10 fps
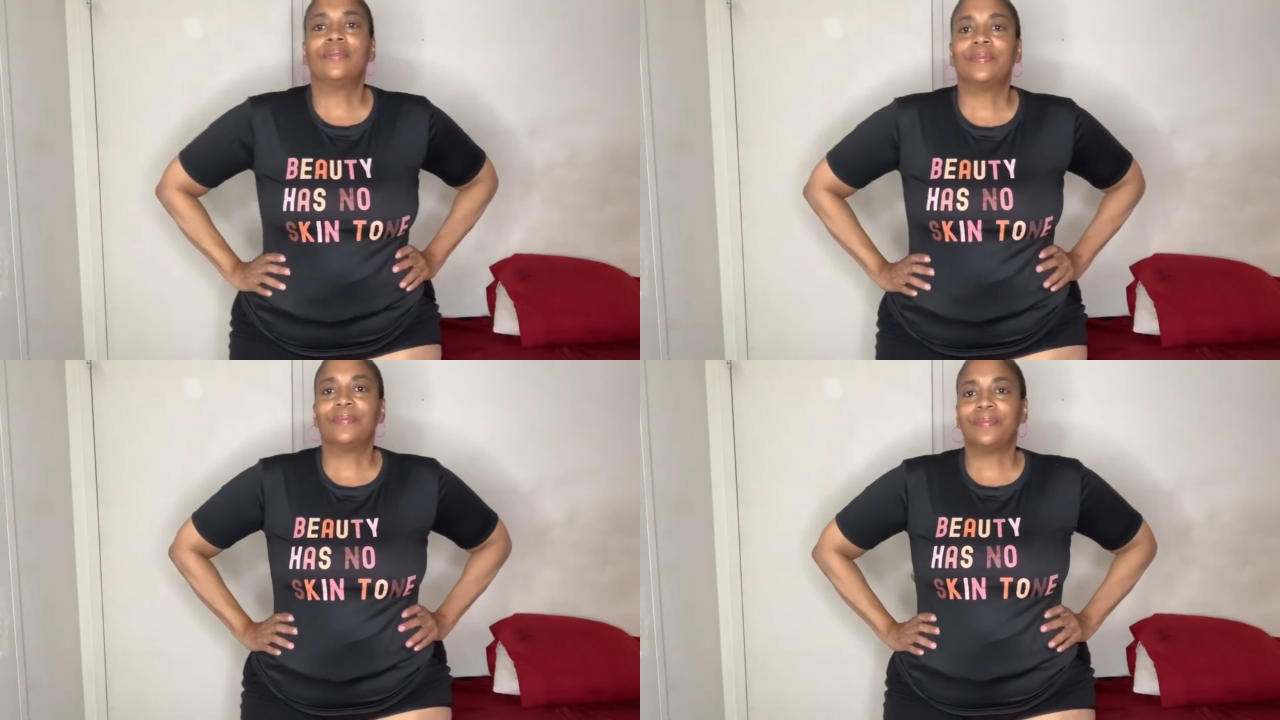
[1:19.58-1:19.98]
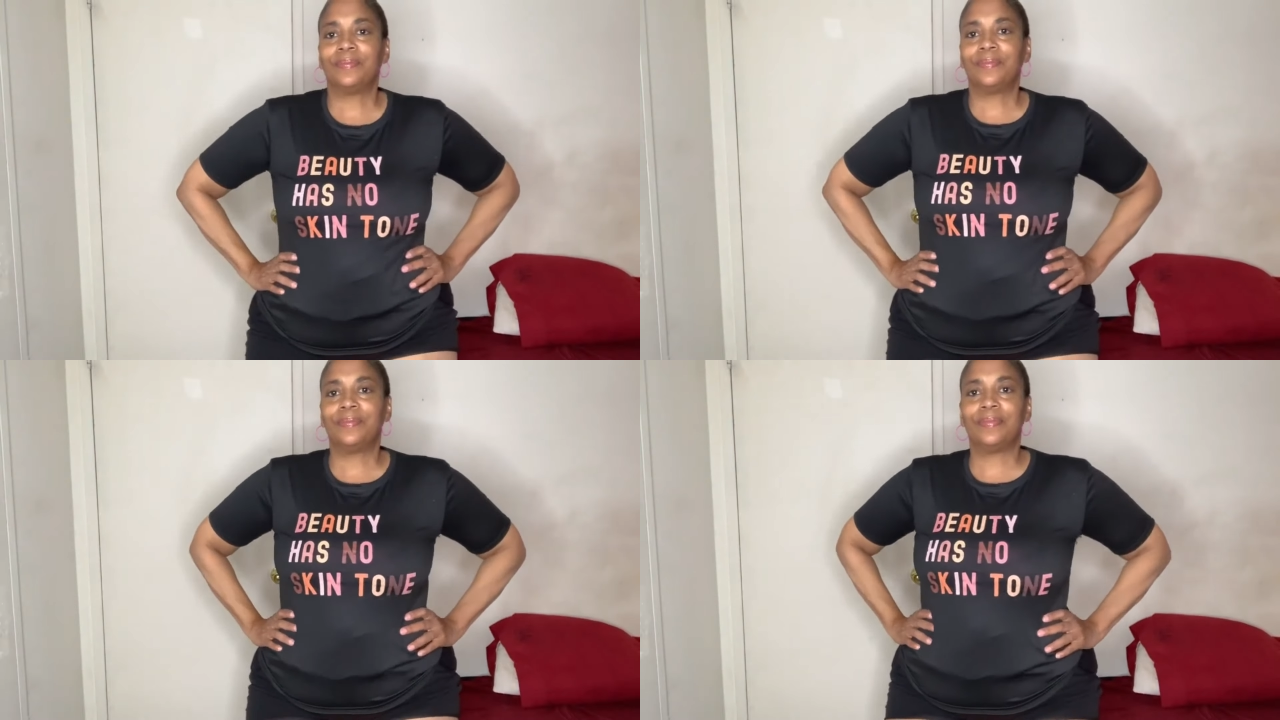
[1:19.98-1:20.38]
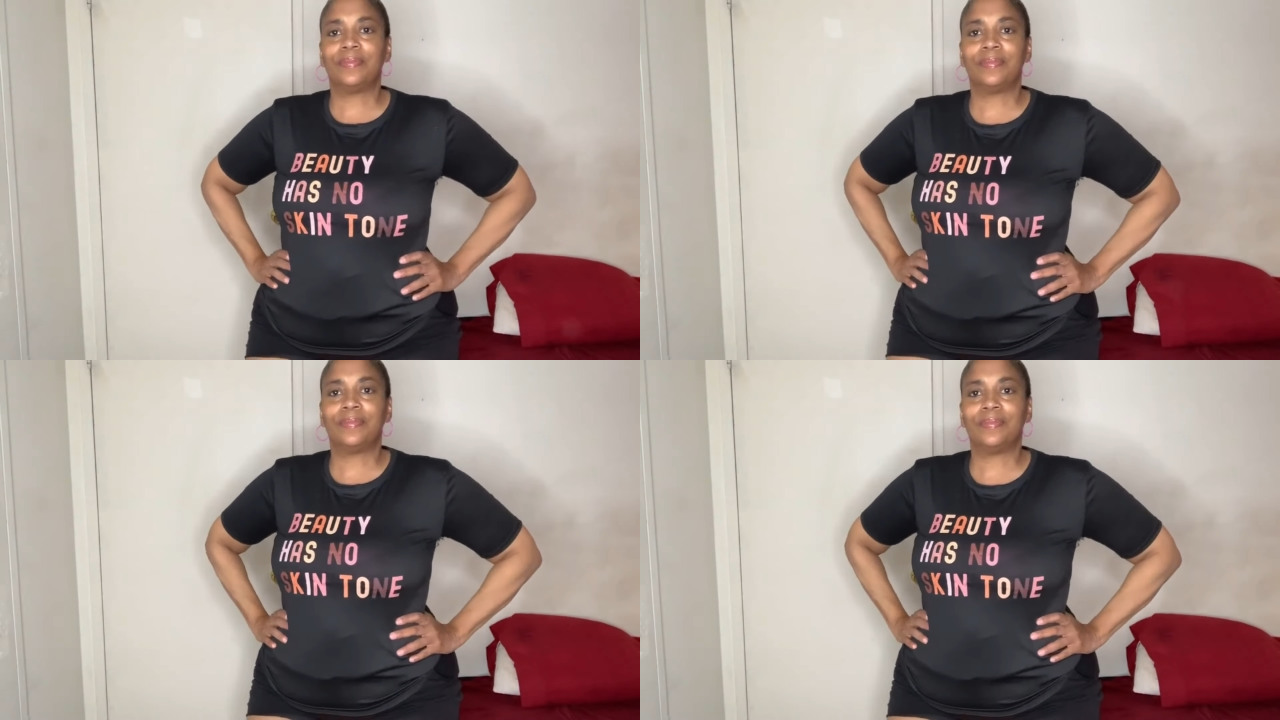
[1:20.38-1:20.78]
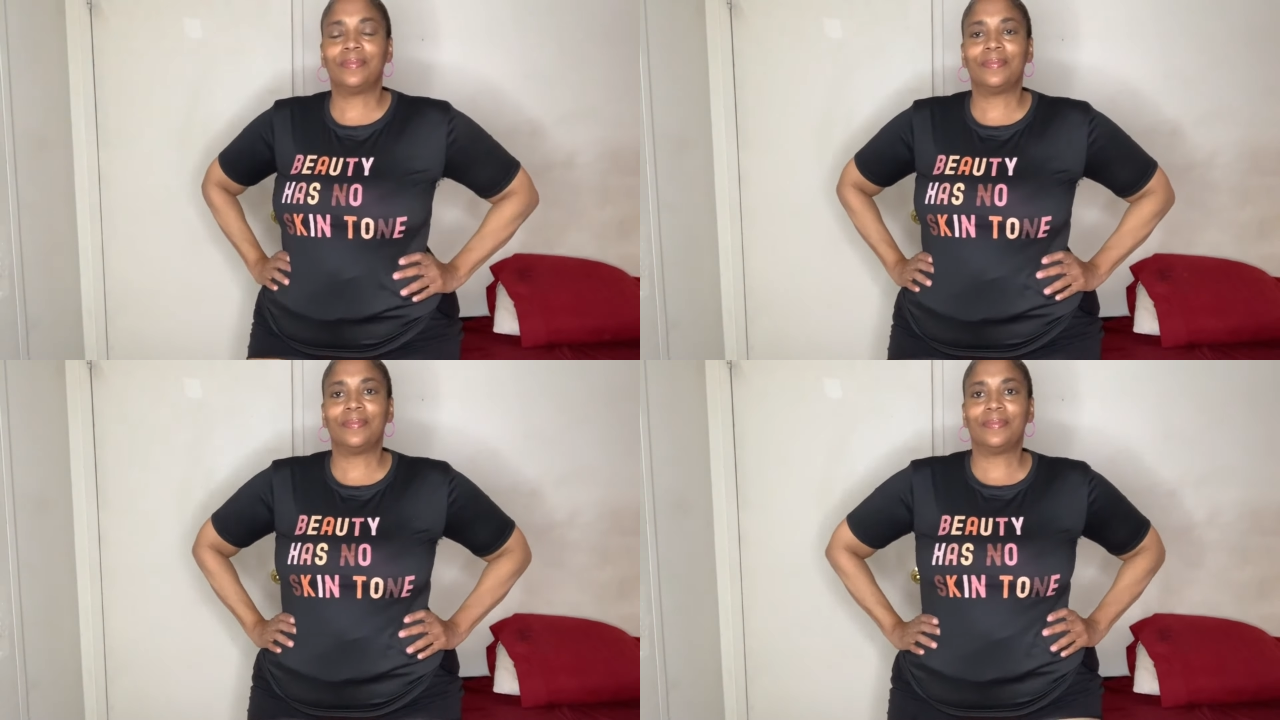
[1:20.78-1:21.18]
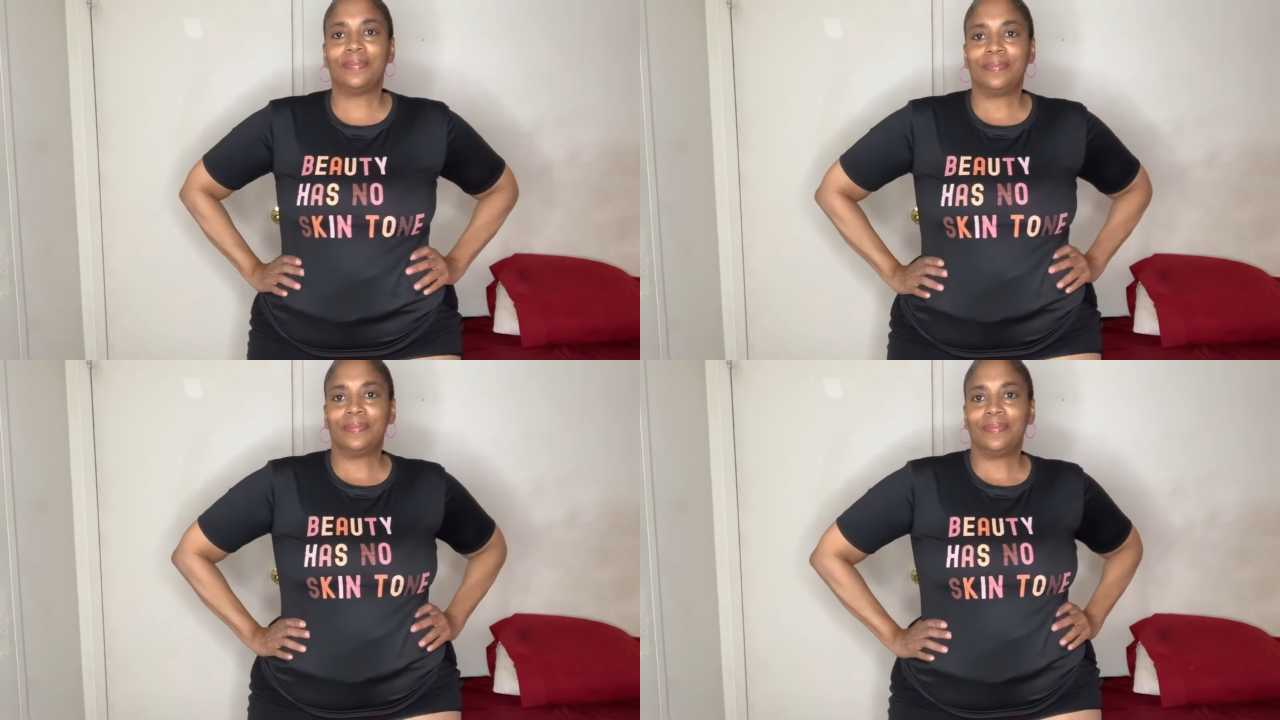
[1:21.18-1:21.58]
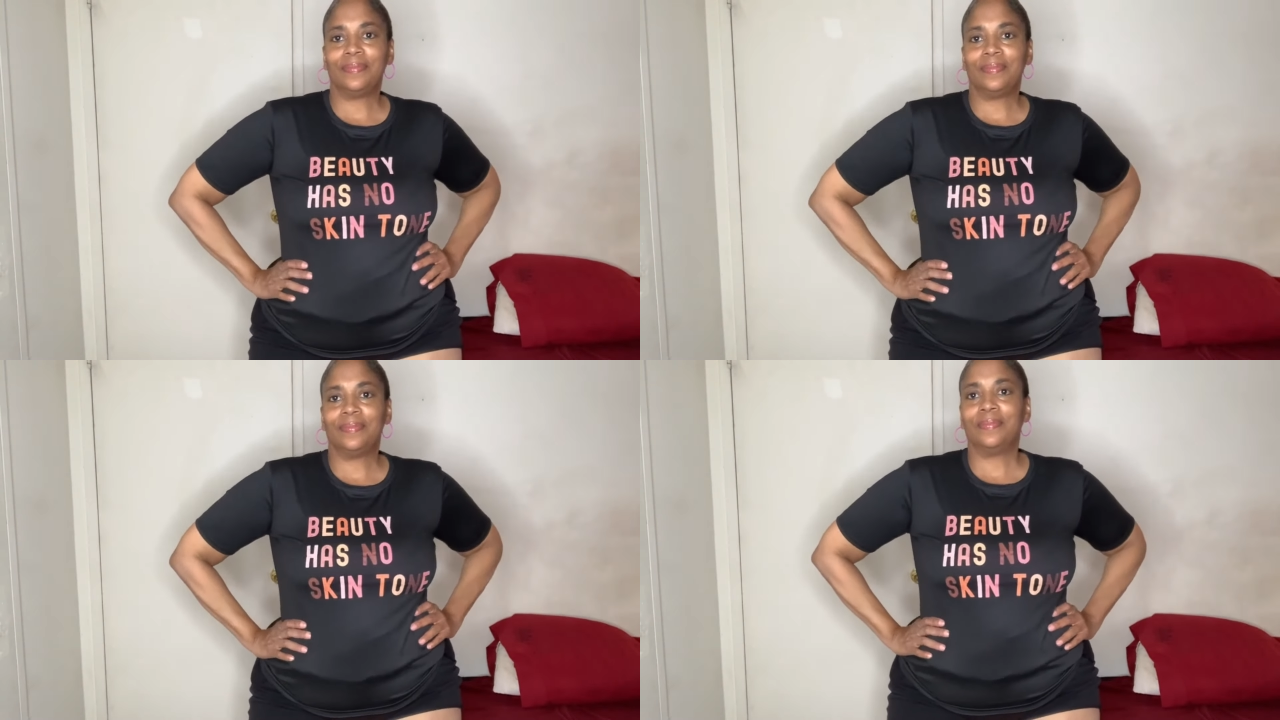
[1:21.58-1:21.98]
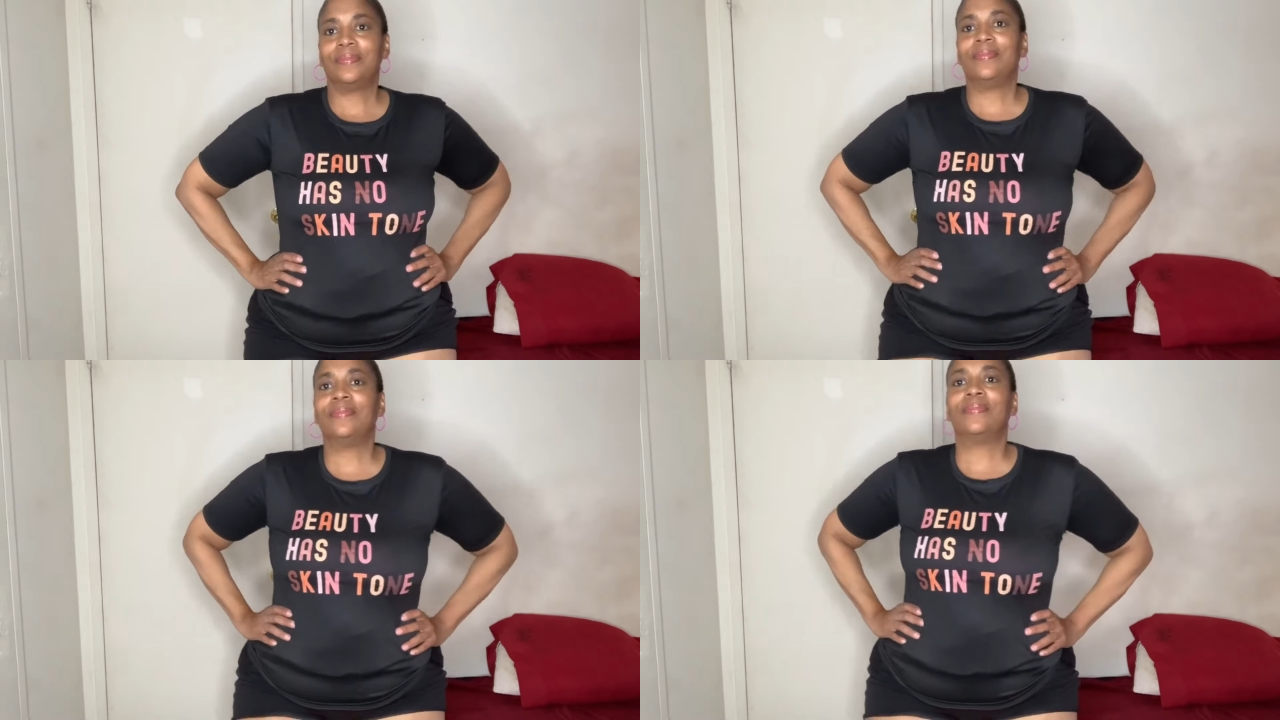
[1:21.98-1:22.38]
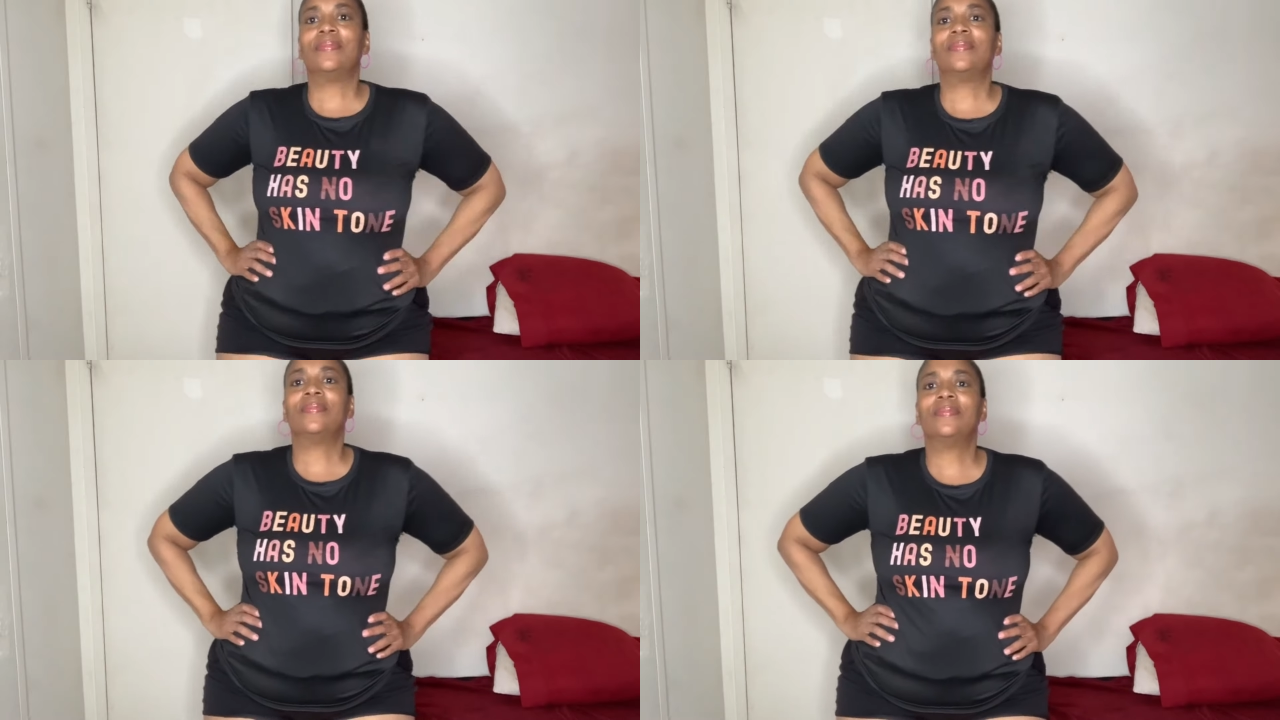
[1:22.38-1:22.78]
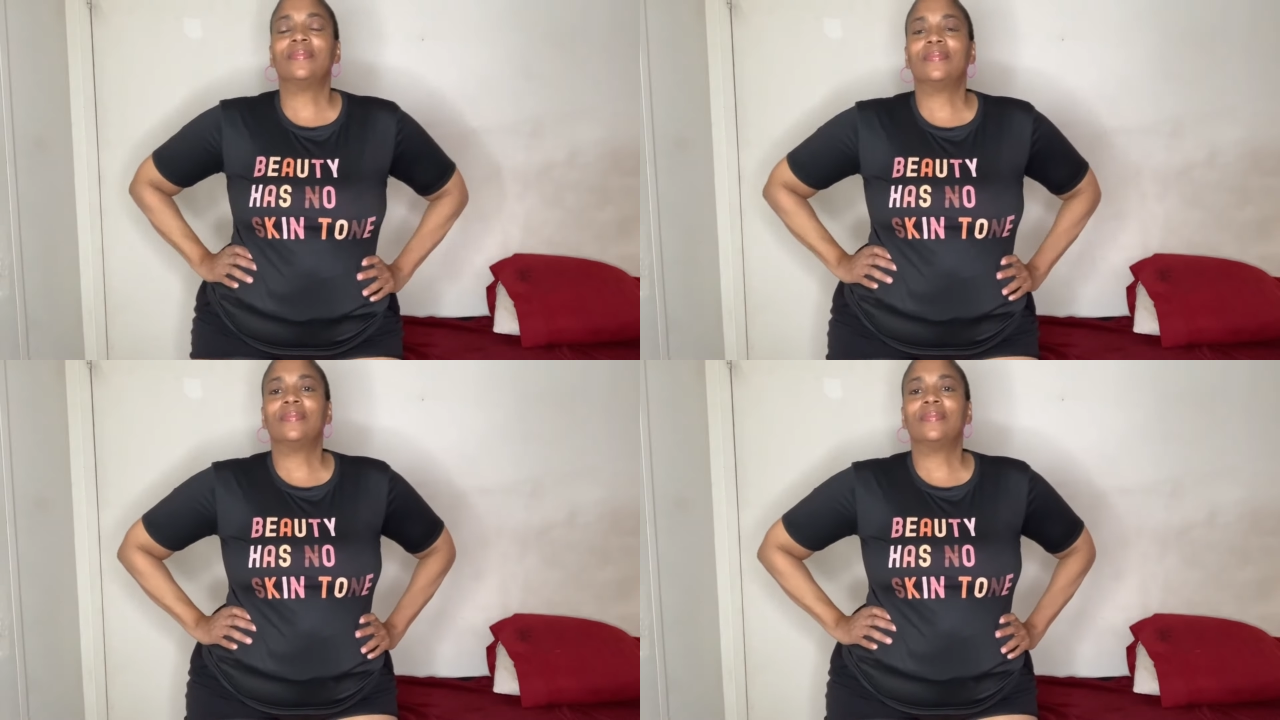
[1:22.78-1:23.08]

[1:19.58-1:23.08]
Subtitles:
(no one is talking)